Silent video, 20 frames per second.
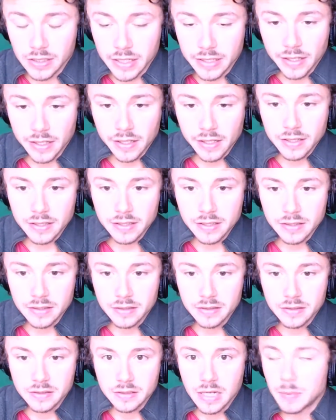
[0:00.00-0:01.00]
I
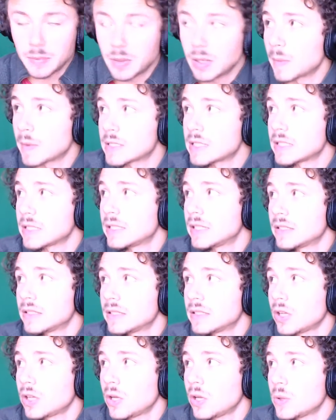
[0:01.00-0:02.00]
purposely didn't
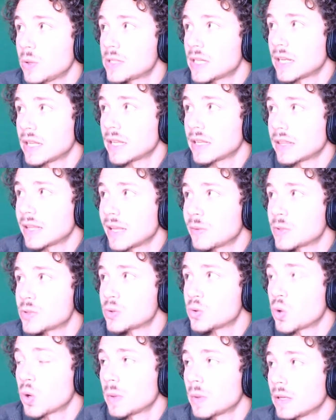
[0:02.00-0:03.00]
close anything that was
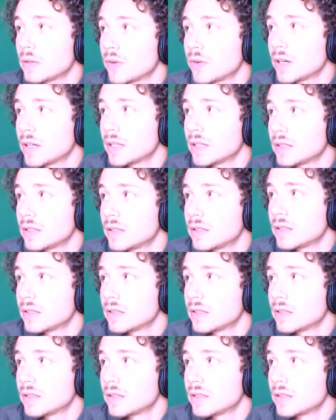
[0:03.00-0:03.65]
normally running,